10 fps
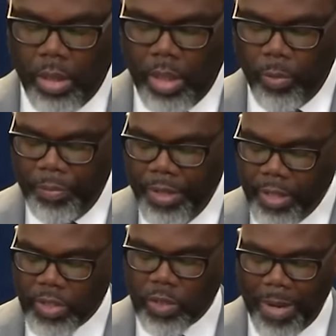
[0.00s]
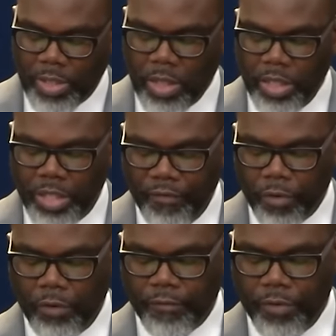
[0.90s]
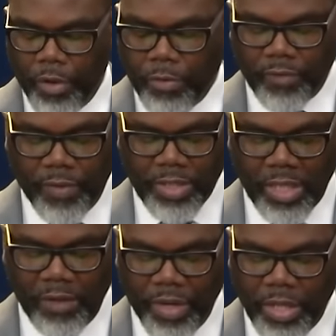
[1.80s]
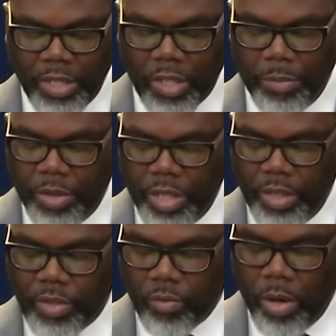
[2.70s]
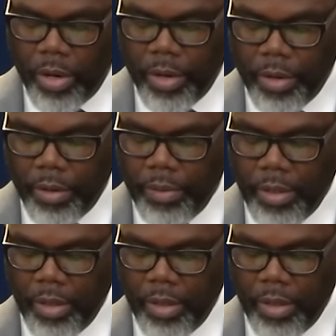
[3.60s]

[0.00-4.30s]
It will be especially difficult for those of us living in communities where